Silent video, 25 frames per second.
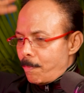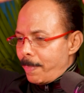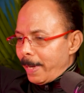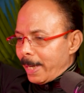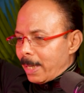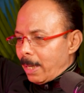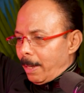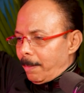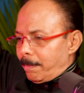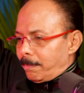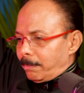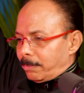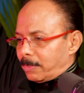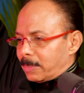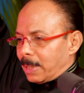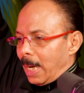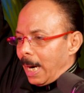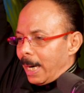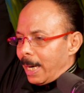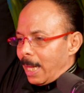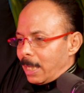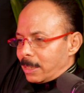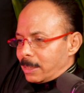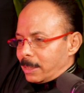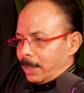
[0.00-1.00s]
you become
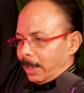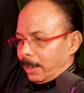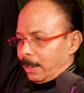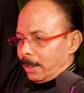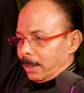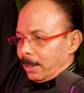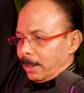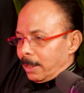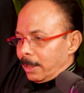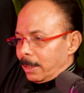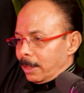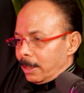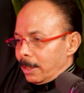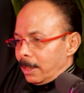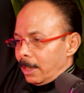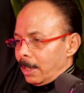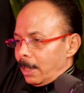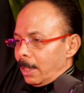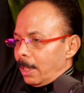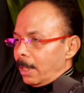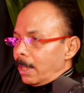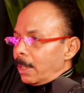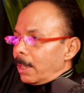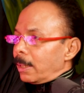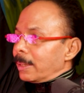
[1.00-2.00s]
Tarasan,
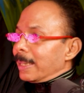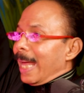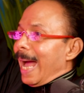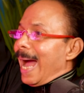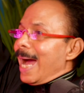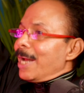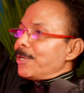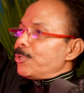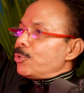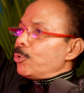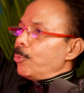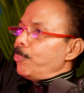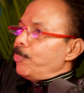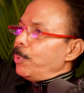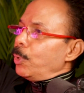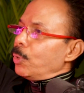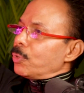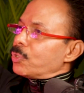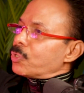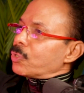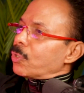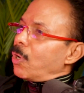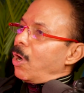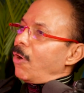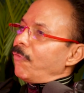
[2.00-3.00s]
the
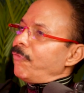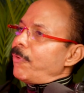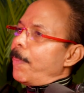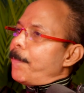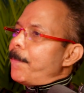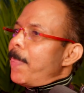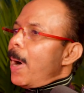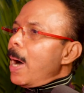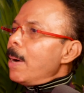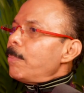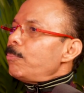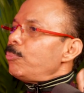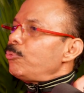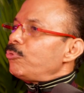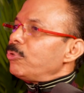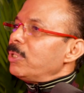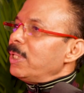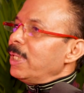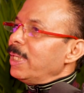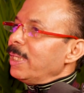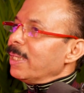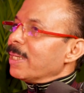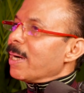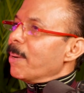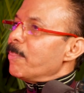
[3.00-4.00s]
attributes of a palm
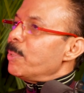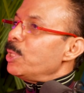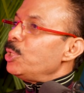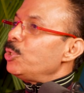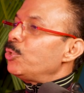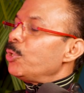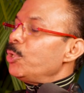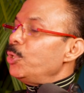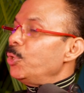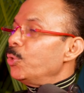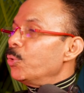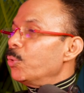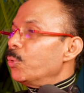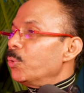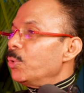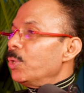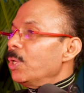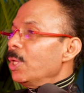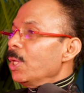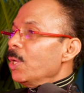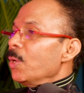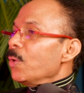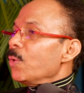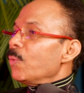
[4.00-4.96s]
tree come into you.